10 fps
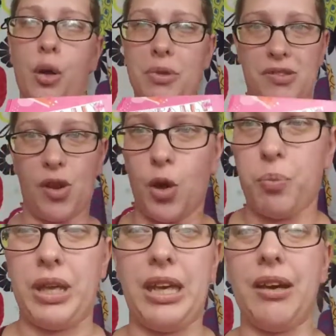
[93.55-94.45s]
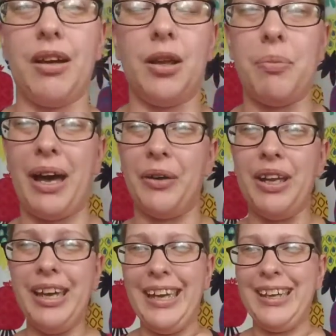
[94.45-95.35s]
It's all pink, all about
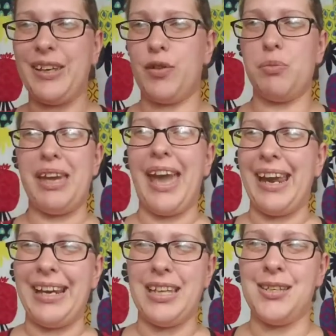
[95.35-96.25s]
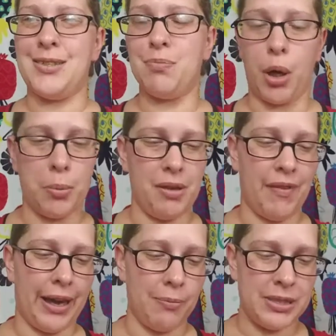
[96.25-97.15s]
giving me 80s Barbie
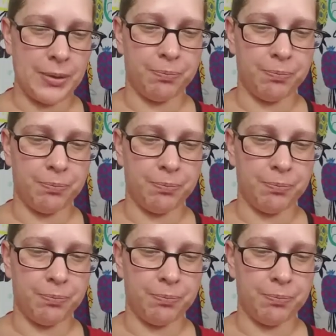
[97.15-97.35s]
vibes.